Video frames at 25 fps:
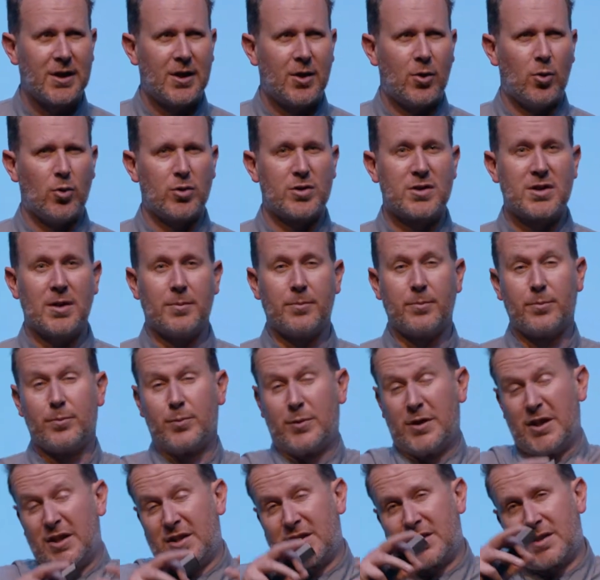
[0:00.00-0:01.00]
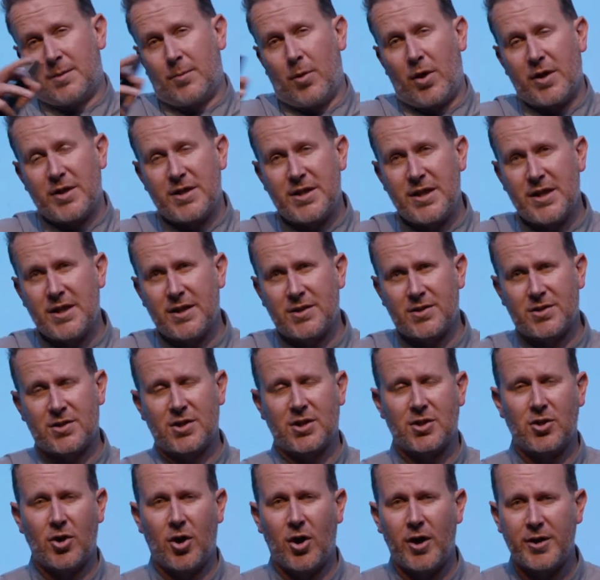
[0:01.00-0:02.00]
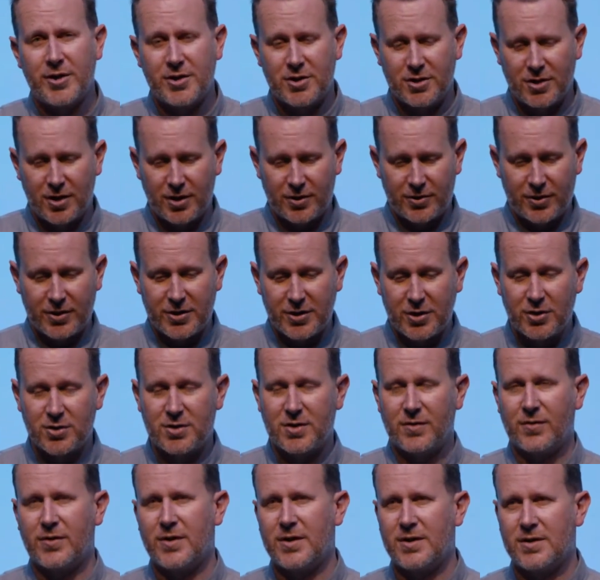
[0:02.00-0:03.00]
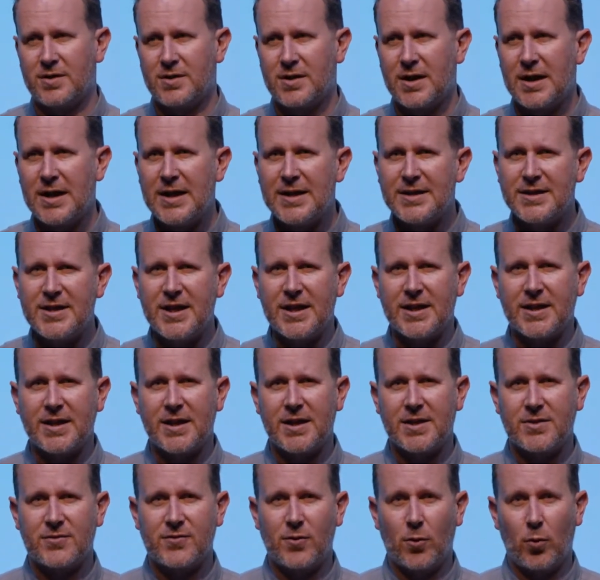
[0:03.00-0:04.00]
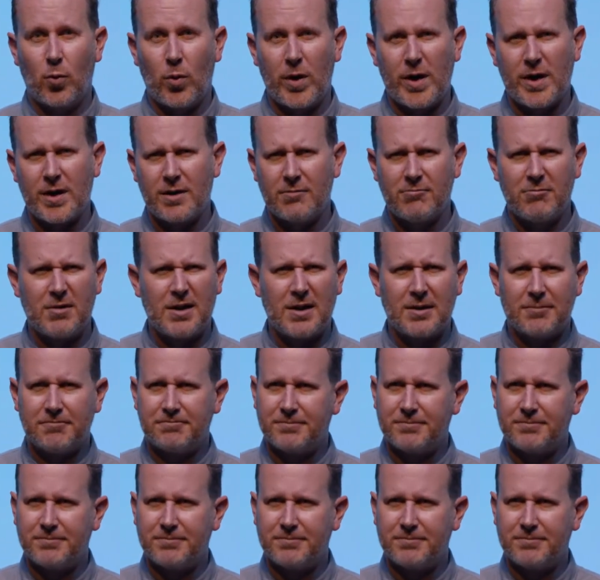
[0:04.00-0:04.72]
or just some ideas to guide the use of these techniques for when,